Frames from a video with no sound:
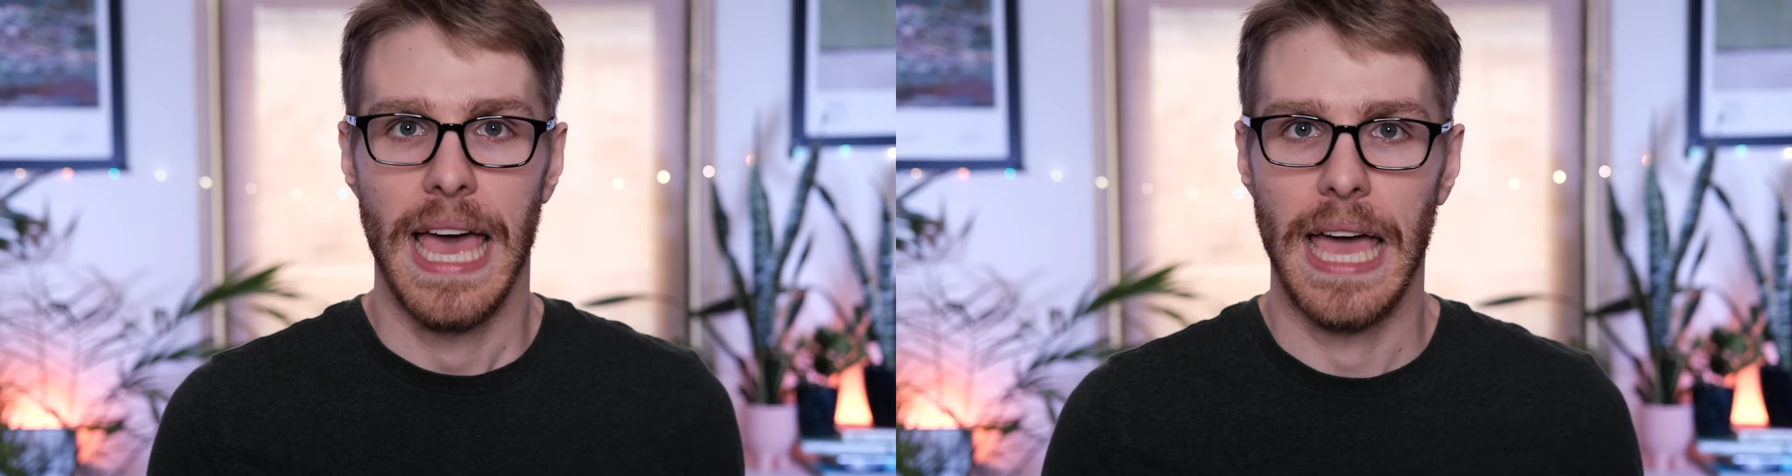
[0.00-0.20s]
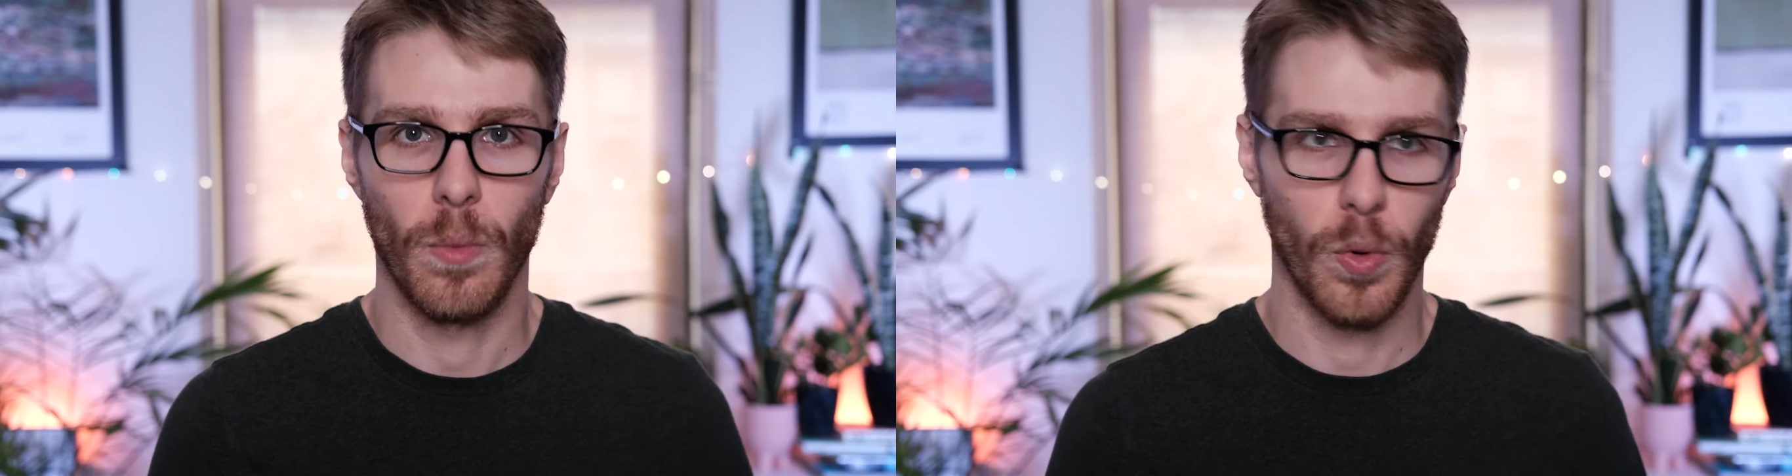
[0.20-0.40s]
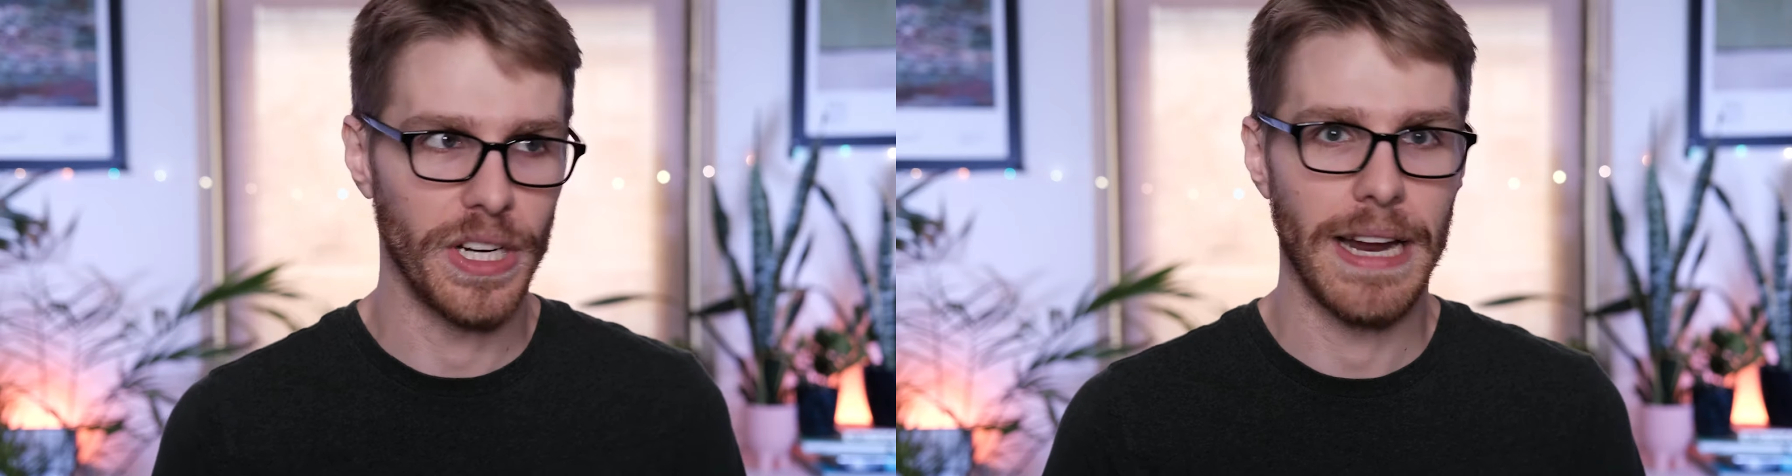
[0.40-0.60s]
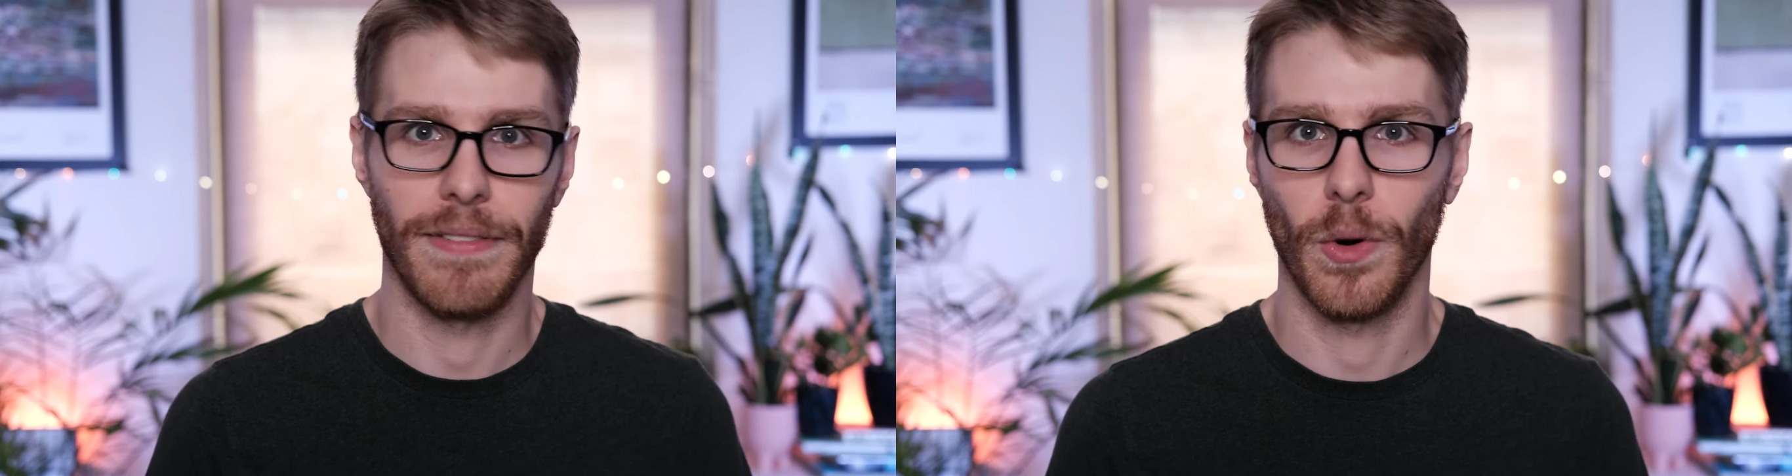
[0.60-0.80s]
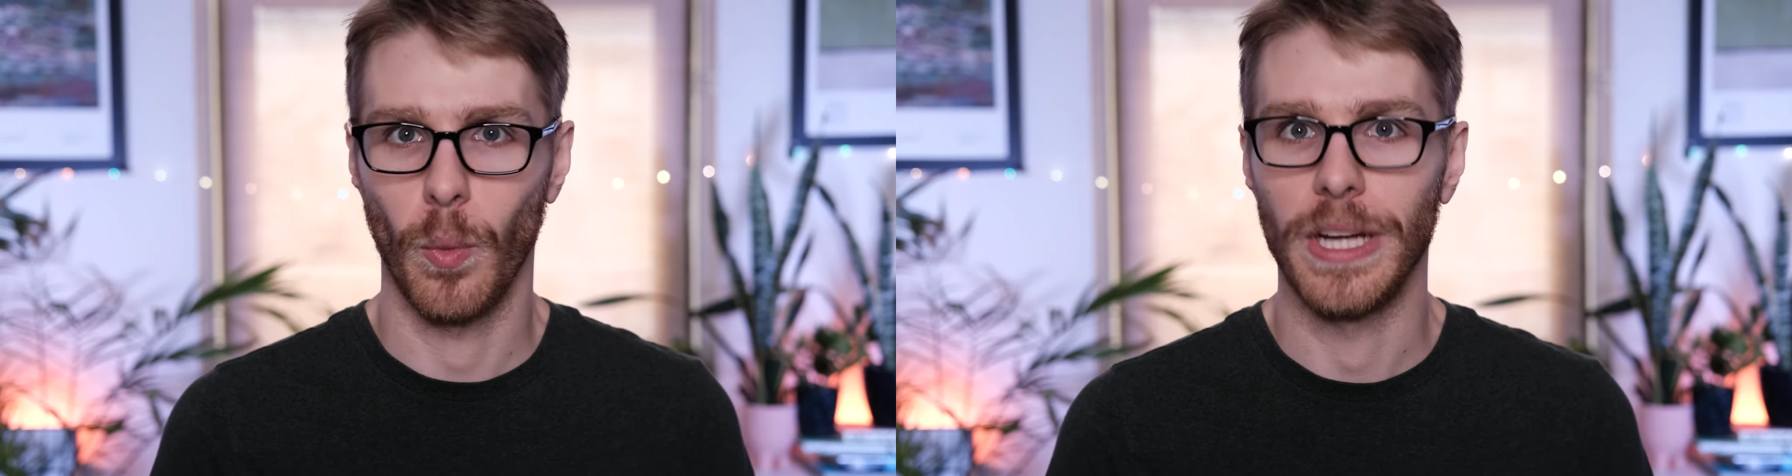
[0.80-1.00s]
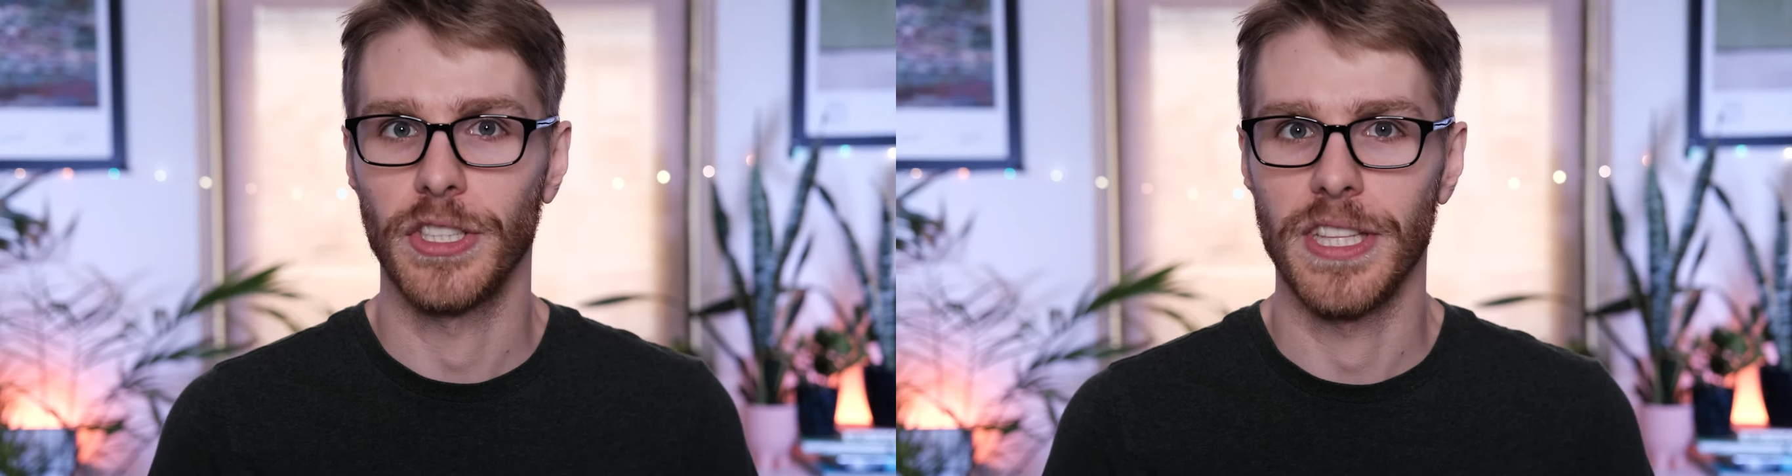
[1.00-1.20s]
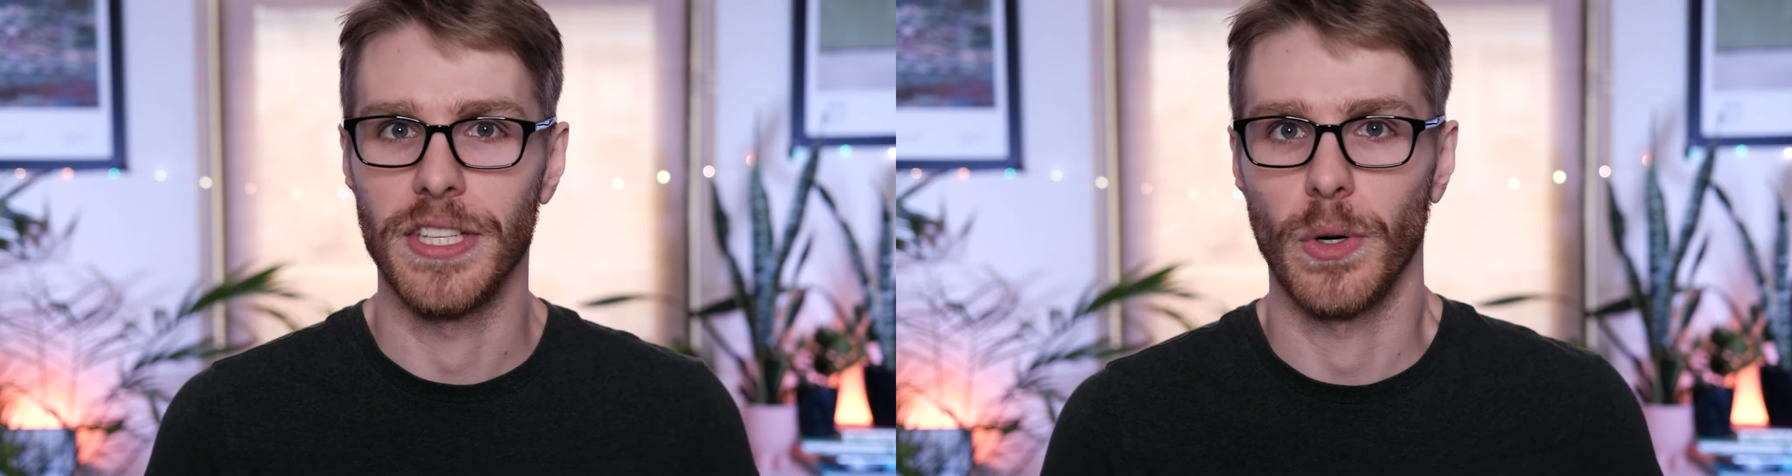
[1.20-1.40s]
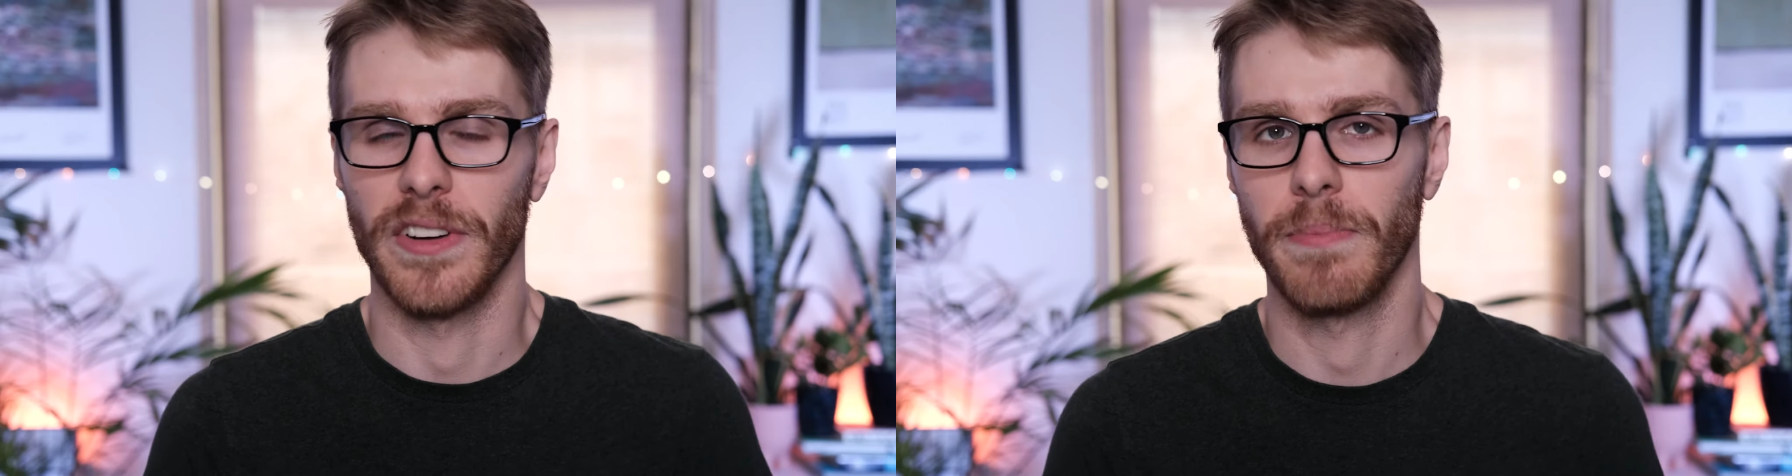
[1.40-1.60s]
and would never wish
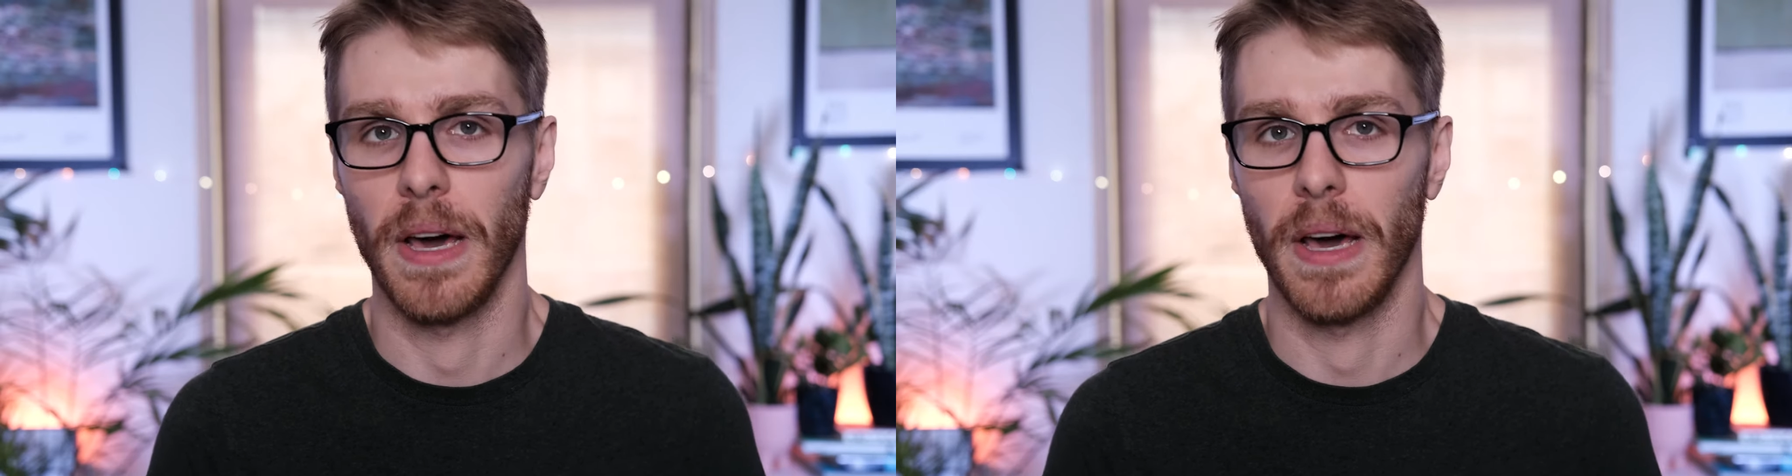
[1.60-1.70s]
this sort of